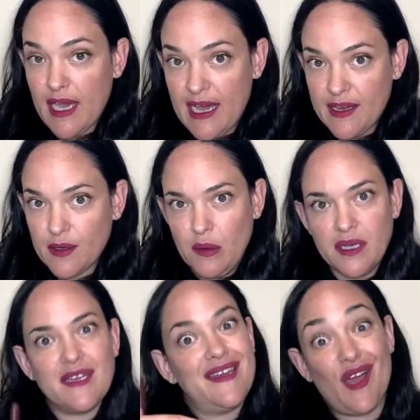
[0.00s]

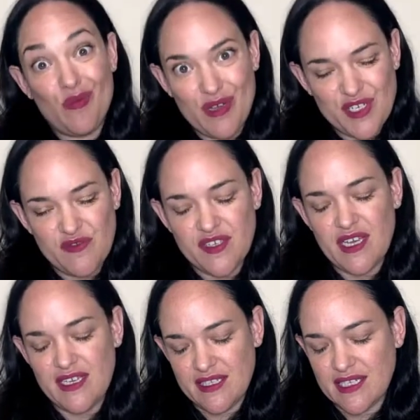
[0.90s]
adequate and how much of it
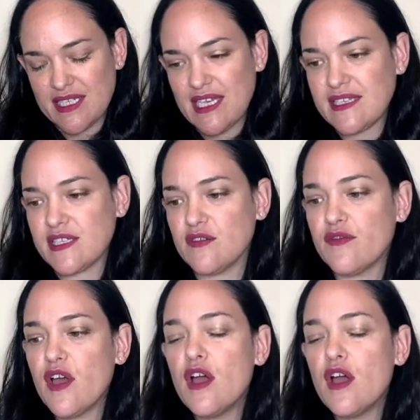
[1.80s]
is excessive,